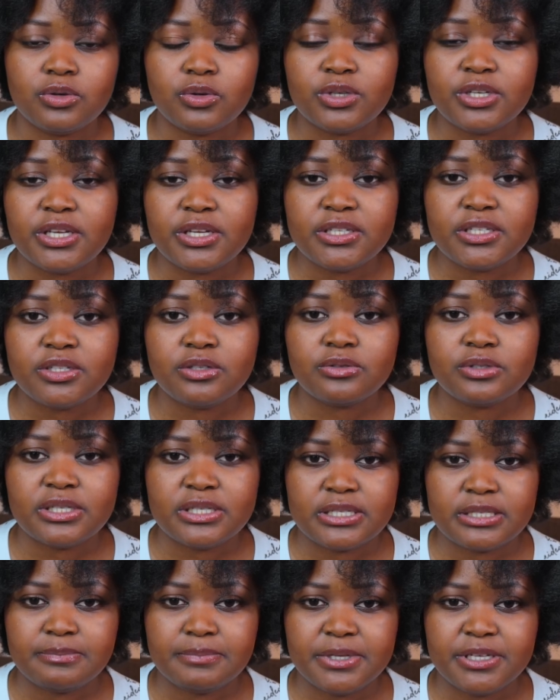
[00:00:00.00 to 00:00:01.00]
You need to
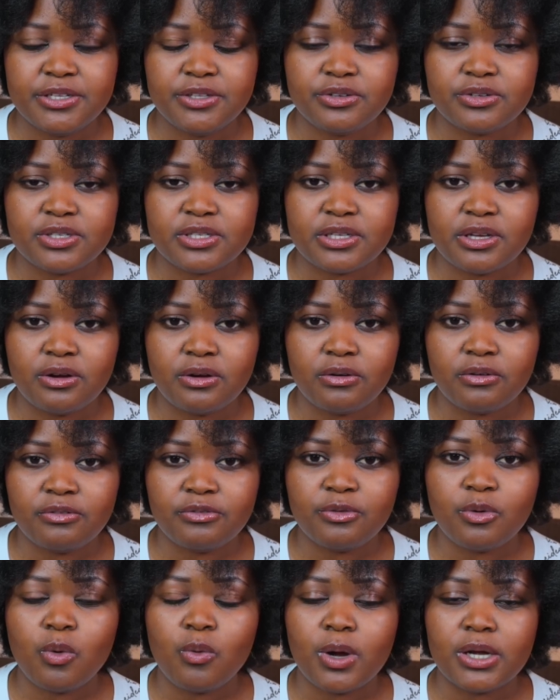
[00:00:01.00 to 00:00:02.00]
discipline
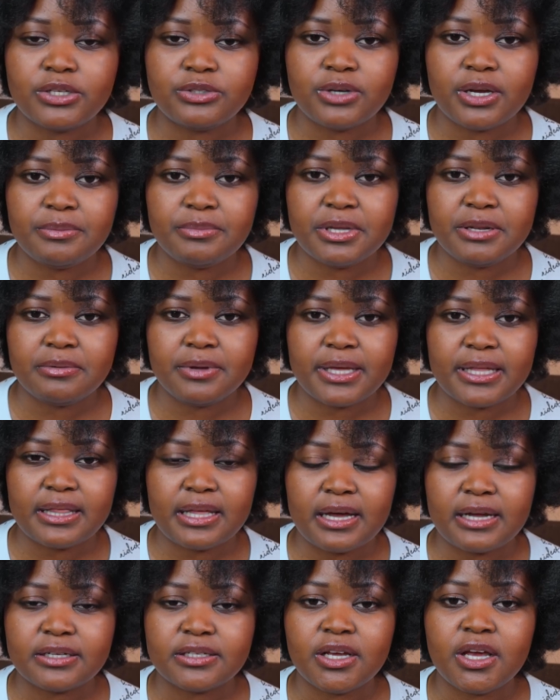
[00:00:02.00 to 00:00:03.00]
yourself. What do I mean by
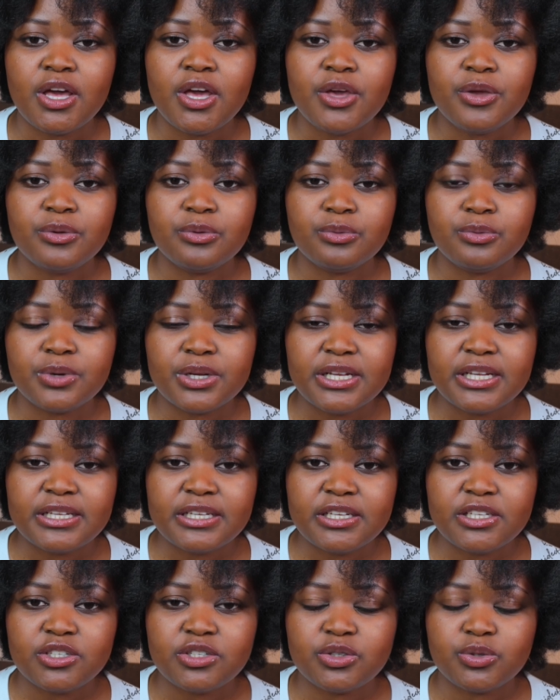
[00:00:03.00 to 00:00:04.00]
that? You really
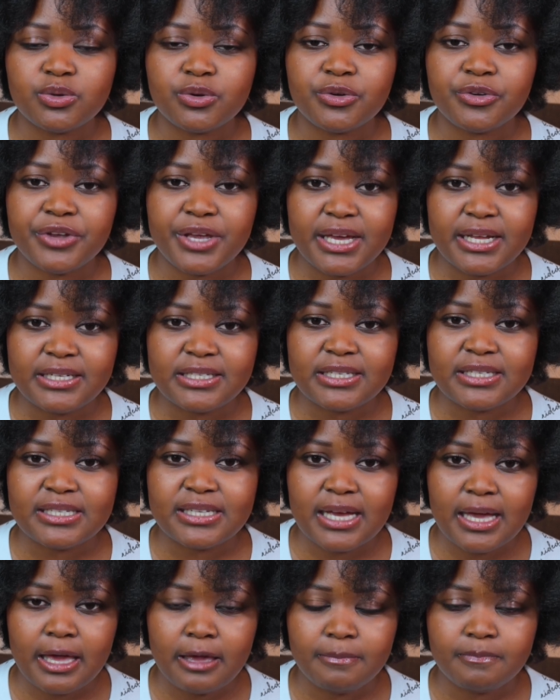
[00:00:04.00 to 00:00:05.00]
need to create
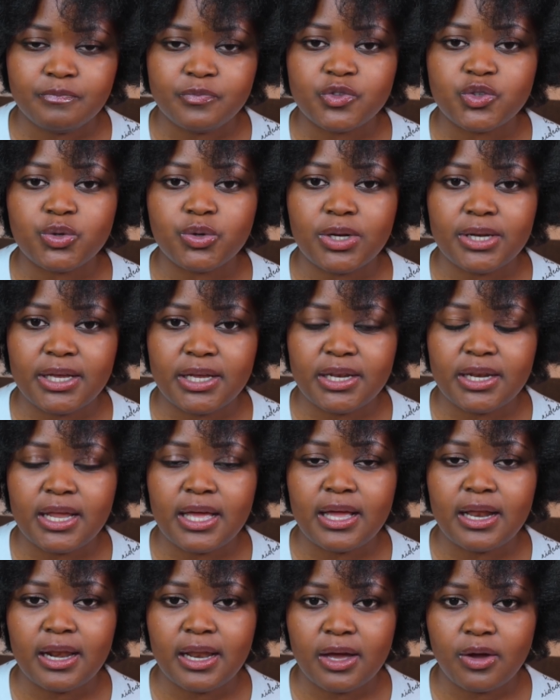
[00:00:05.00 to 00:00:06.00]
time to learn
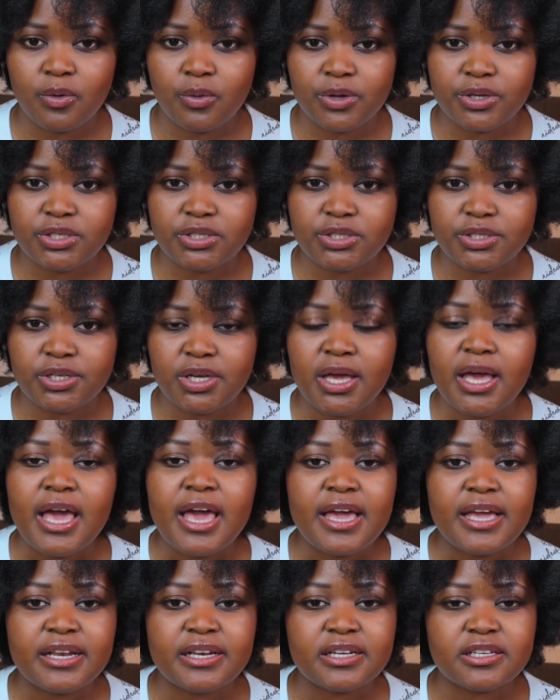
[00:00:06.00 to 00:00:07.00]
a language.
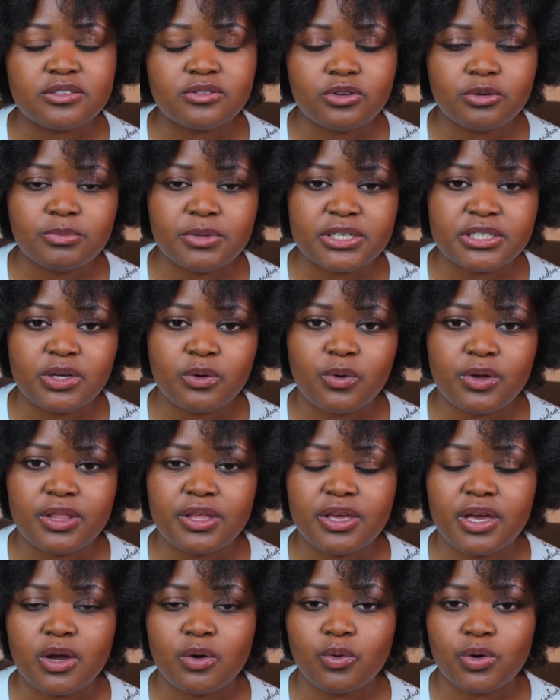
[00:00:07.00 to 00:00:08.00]
It does not matter
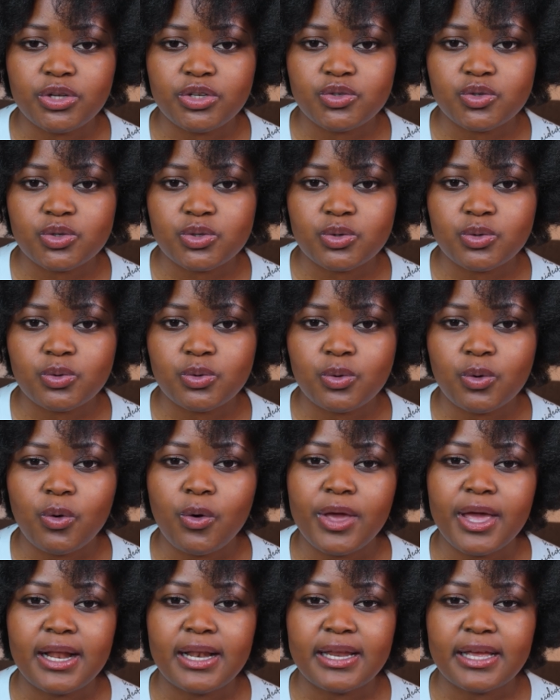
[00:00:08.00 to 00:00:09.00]
whether you're going to school
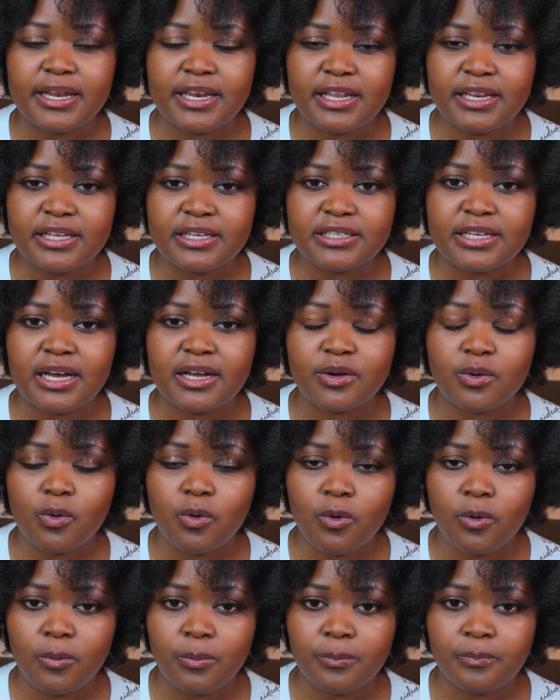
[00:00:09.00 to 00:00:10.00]
or you're learning it at
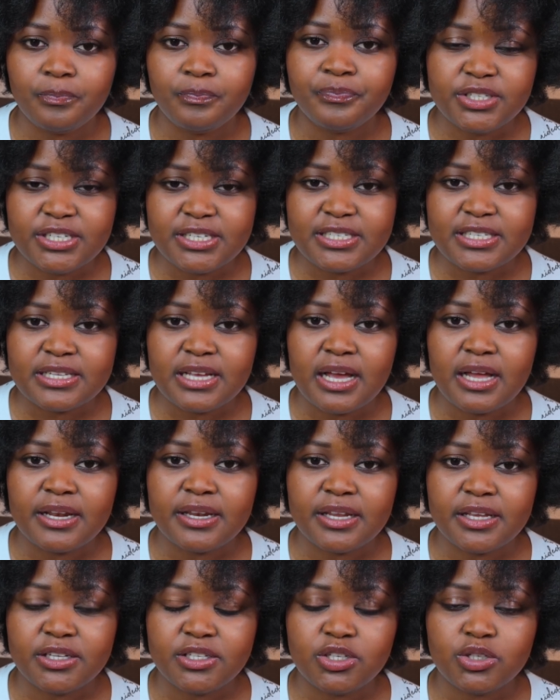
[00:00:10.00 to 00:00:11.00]
home. You just
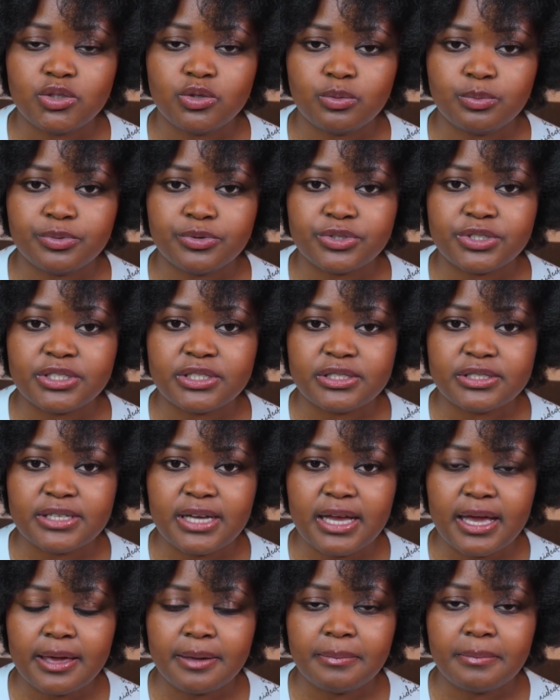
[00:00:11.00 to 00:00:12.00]
need to put in
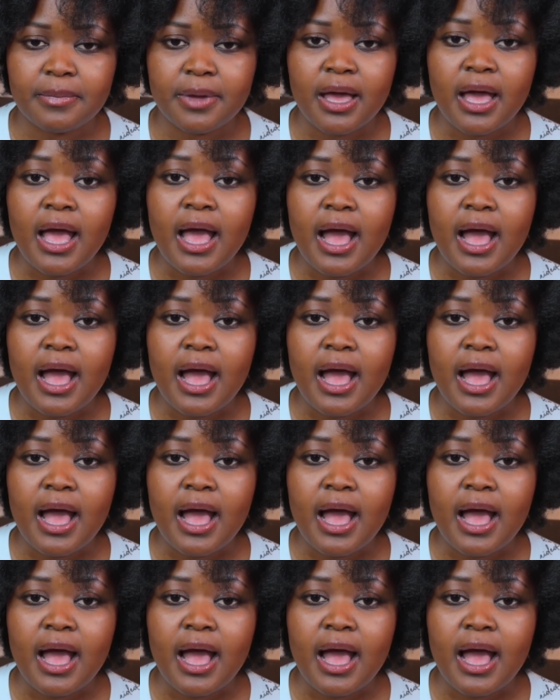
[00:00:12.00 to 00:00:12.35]
time.